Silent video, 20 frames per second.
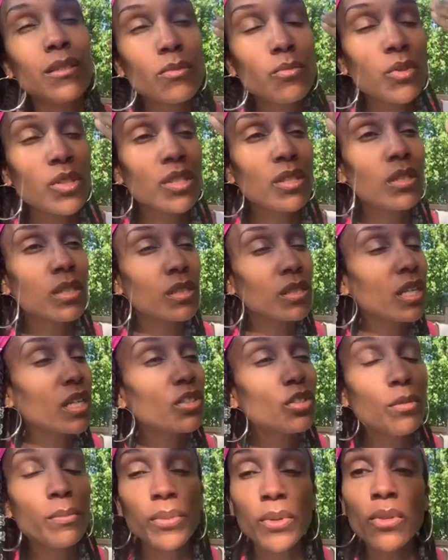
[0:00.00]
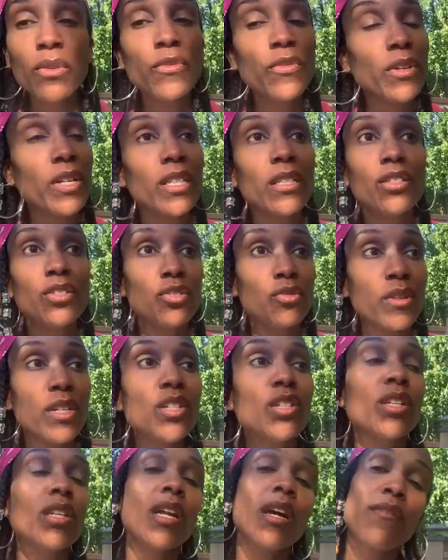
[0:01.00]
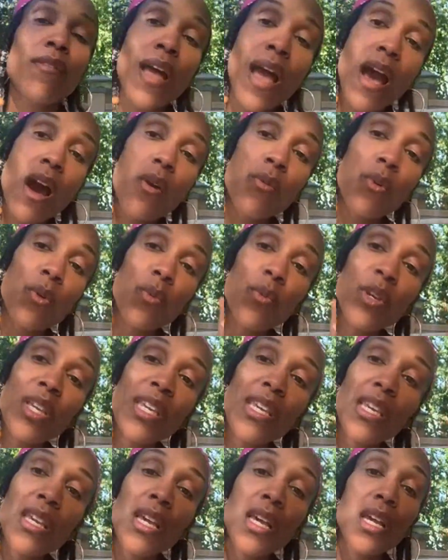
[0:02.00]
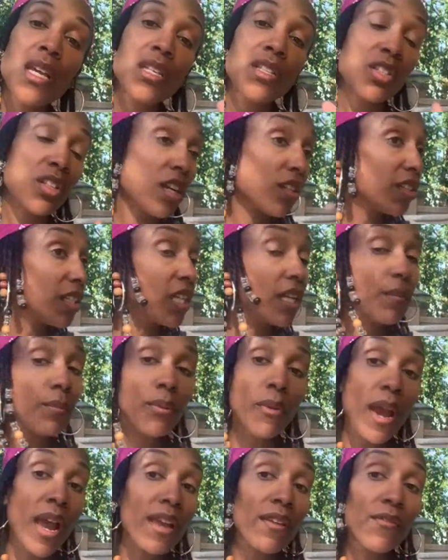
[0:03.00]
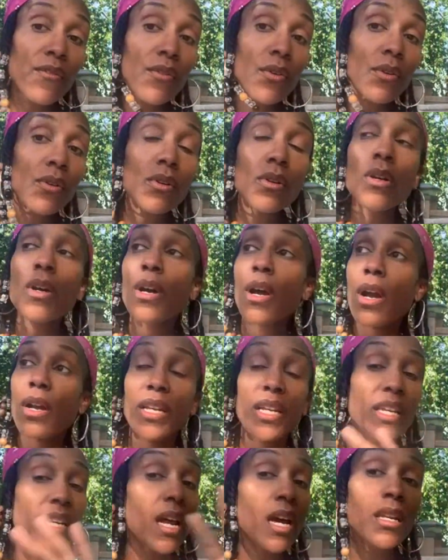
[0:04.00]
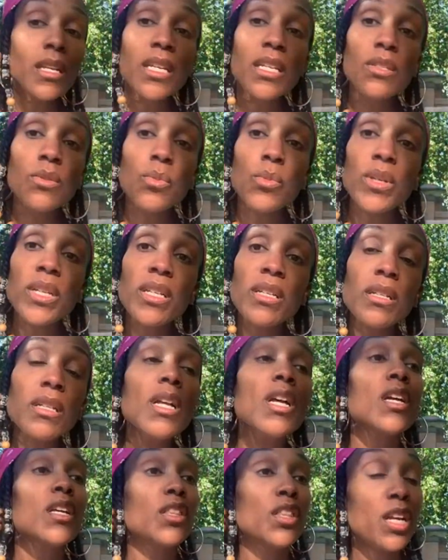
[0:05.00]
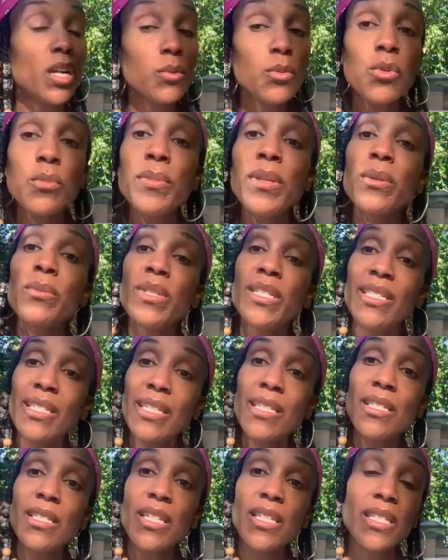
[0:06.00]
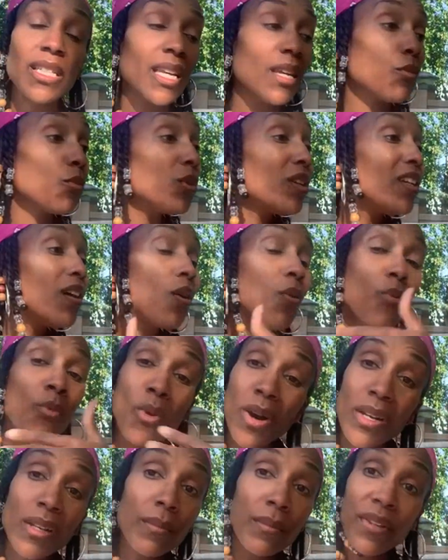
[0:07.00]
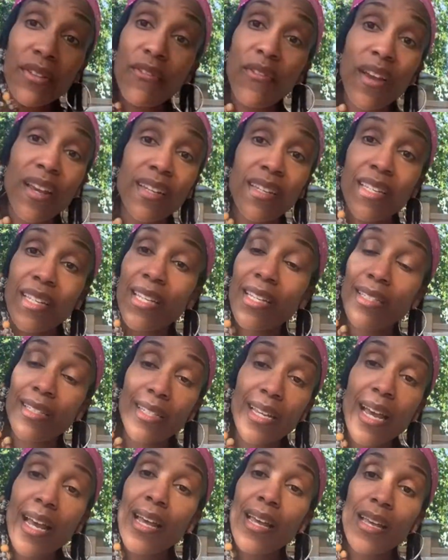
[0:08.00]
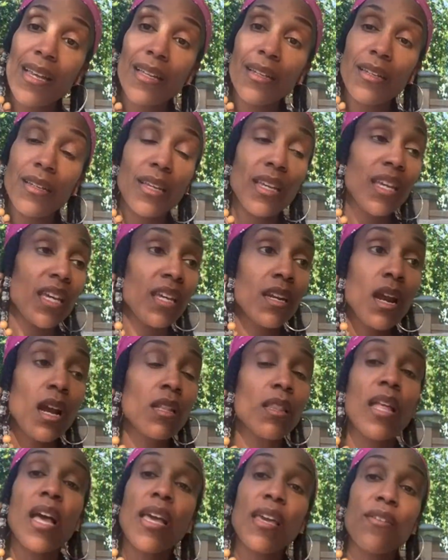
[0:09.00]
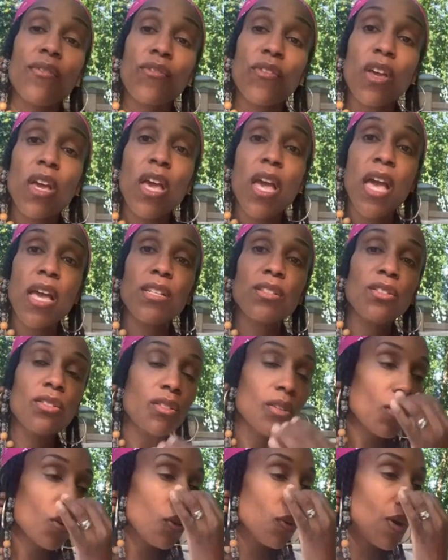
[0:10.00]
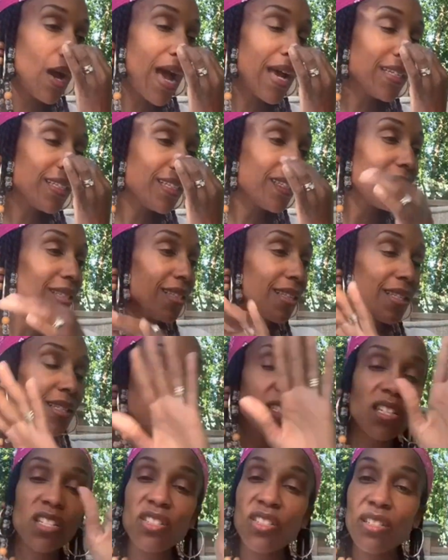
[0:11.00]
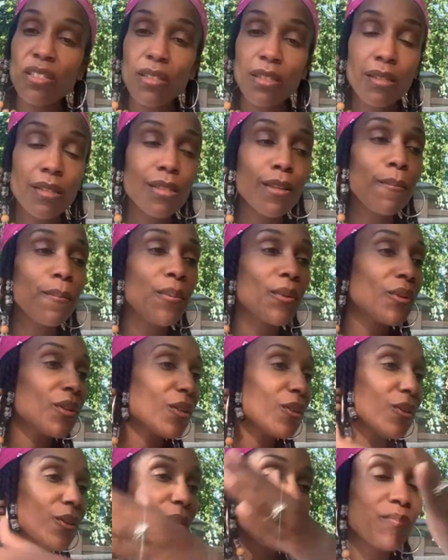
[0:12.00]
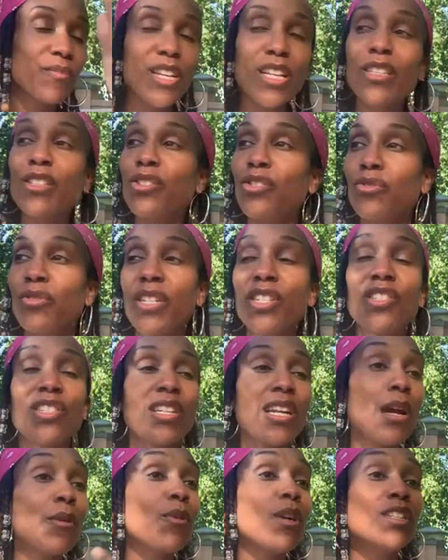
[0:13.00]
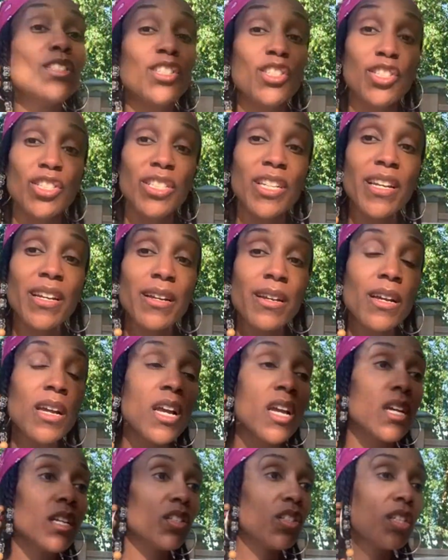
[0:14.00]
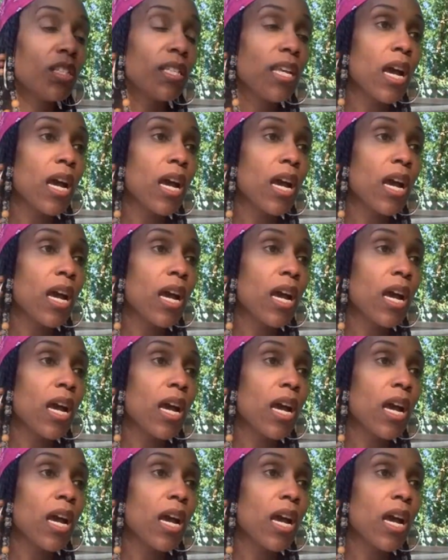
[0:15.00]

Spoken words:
was such a beautiful illustration of how when we start to get prideful or get out of his will, there will be resistance, and we don't want to be fighting against God in our life. And so it's just a simple little illustration I wanted to share, just